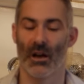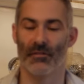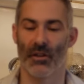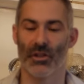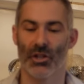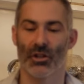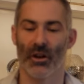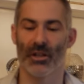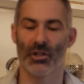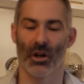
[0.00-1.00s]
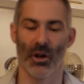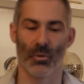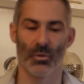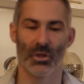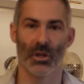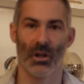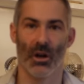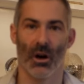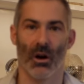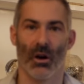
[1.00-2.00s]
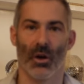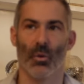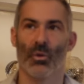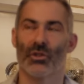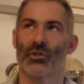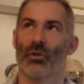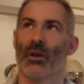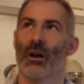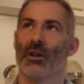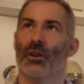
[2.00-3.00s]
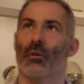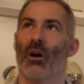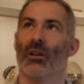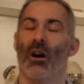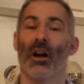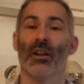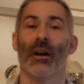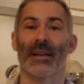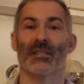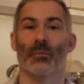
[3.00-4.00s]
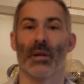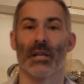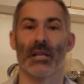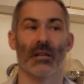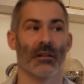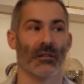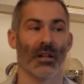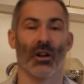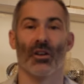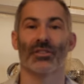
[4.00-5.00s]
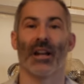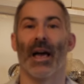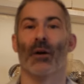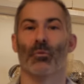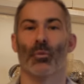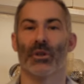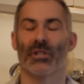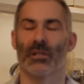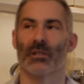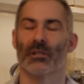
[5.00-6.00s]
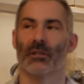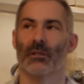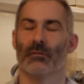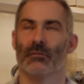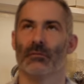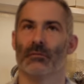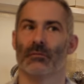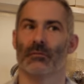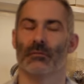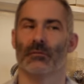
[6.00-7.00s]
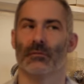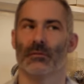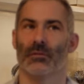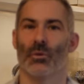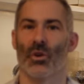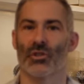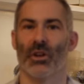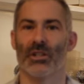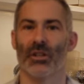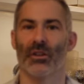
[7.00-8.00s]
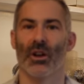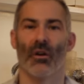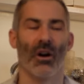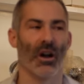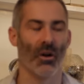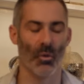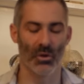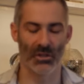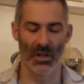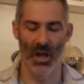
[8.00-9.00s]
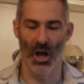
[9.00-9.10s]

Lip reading: a very shy child, I always try. You know, I like to be a class clown, which is quite strange. So, you know, I was